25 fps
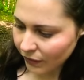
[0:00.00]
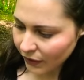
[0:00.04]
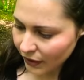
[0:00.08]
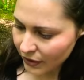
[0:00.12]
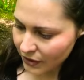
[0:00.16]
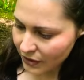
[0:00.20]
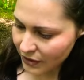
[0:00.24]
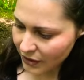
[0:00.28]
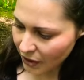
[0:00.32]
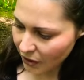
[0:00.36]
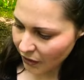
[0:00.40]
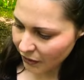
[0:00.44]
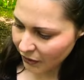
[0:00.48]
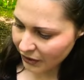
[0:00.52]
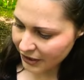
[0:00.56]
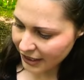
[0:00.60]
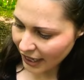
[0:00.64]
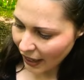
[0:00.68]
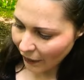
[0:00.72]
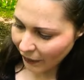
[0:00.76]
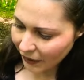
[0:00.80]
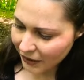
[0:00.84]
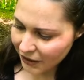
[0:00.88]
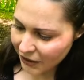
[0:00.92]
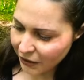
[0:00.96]
So they're
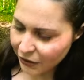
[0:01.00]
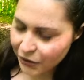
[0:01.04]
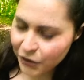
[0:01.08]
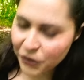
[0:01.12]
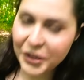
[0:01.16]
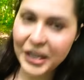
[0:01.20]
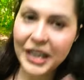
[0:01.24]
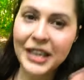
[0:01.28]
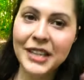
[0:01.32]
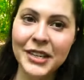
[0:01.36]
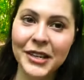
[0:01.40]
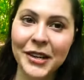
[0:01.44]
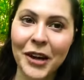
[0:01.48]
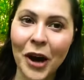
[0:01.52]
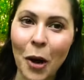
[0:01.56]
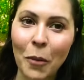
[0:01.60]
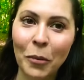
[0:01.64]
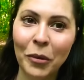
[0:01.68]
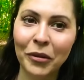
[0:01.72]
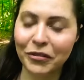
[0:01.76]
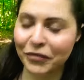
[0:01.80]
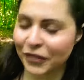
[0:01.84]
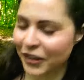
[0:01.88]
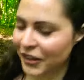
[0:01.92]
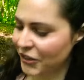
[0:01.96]
telling you, you need to cope
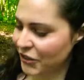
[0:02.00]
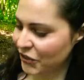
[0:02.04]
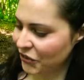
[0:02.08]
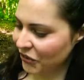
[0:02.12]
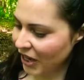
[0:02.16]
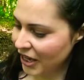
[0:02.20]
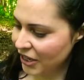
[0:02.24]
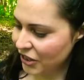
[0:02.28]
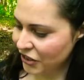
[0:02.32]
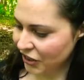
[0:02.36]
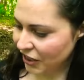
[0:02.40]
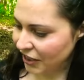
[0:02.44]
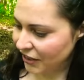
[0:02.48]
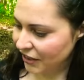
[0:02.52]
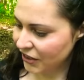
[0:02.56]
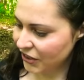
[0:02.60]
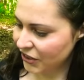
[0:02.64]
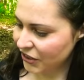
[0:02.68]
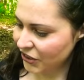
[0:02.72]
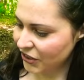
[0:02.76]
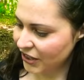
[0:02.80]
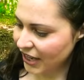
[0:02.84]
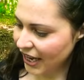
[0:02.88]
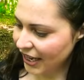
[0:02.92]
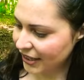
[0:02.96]
with frustration. This is
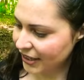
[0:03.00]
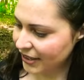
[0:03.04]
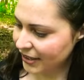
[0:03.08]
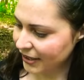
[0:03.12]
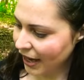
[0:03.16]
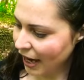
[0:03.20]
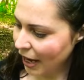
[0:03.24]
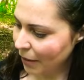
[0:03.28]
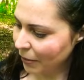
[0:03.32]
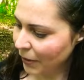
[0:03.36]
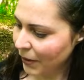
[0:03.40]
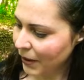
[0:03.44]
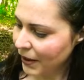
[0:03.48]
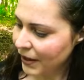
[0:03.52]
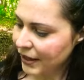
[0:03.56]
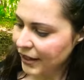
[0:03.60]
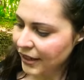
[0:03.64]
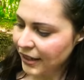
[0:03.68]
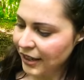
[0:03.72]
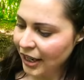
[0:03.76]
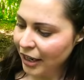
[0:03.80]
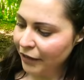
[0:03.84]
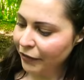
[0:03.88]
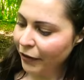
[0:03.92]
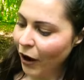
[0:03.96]
your next step.
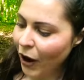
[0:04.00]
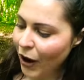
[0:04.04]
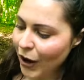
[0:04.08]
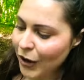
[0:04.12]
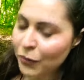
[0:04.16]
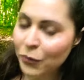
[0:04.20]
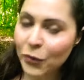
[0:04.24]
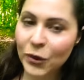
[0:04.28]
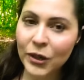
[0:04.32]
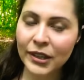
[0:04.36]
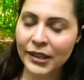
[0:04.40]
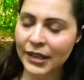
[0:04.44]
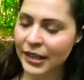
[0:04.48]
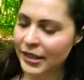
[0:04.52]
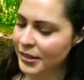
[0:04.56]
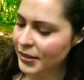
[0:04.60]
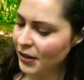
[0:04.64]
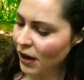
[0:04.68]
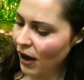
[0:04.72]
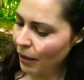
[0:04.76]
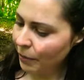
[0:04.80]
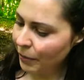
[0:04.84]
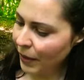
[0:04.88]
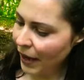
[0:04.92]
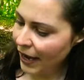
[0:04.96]
If hard work has
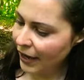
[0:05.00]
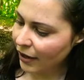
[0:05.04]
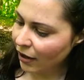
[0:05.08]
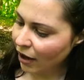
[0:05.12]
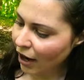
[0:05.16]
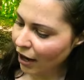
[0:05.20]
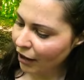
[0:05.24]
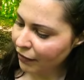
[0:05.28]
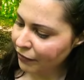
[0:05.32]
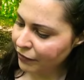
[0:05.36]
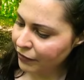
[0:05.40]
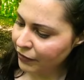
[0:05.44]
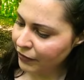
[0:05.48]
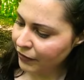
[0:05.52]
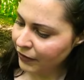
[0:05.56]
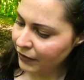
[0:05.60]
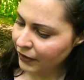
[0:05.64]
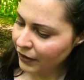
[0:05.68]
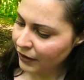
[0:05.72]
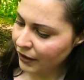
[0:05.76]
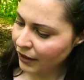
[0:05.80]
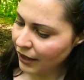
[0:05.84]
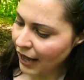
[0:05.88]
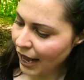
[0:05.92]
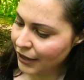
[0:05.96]
not paid off
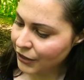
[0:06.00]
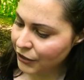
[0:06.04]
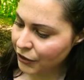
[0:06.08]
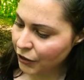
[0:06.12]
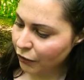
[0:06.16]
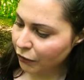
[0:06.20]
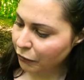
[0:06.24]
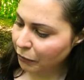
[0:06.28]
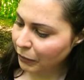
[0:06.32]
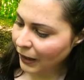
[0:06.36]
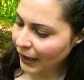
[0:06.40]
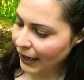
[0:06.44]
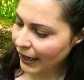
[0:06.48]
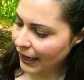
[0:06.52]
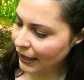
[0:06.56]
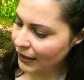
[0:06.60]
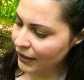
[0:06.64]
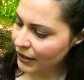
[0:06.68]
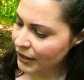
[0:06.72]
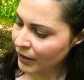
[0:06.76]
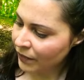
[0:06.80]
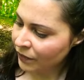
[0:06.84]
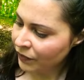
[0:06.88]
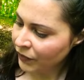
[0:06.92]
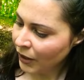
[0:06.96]
as you've
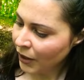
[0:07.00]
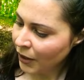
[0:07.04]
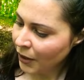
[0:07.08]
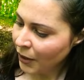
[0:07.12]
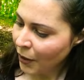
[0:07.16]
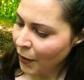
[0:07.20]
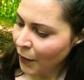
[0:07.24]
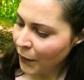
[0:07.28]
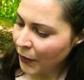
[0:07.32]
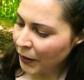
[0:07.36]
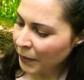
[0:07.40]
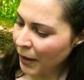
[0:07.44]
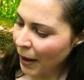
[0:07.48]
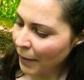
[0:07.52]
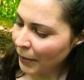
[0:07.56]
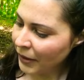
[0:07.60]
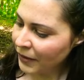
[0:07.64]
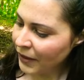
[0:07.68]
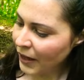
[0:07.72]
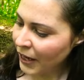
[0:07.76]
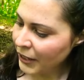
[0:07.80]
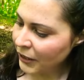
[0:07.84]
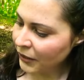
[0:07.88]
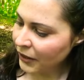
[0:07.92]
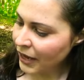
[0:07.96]
planned, remember
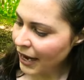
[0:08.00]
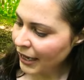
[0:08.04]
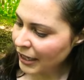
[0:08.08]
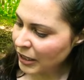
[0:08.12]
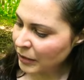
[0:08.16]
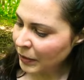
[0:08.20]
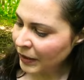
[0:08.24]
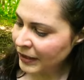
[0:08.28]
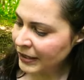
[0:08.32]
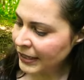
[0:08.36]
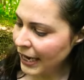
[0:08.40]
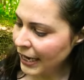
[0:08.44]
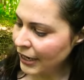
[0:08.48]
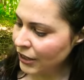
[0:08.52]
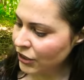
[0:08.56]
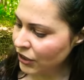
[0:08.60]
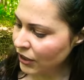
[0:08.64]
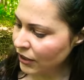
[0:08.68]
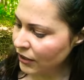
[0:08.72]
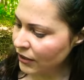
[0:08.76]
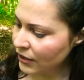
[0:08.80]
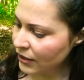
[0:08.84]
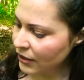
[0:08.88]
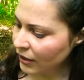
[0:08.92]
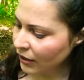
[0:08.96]
that your
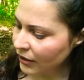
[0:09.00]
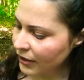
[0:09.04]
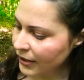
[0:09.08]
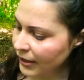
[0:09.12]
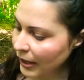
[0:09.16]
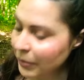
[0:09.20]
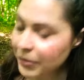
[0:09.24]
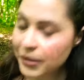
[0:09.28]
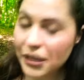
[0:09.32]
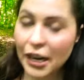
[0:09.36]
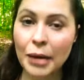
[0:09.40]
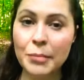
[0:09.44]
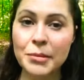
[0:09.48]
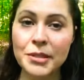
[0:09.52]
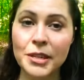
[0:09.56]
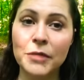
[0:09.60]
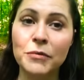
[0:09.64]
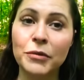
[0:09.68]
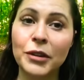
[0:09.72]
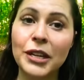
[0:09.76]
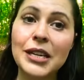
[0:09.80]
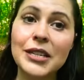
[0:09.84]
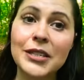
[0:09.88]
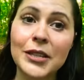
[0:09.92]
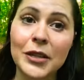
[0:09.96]
expectations are sometimes
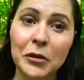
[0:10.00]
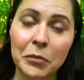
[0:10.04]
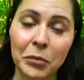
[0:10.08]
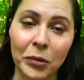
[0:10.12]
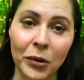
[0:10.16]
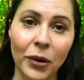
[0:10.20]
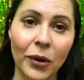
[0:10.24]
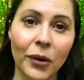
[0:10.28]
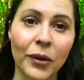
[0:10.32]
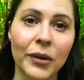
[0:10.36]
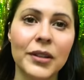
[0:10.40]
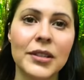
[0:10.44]
unreasonable.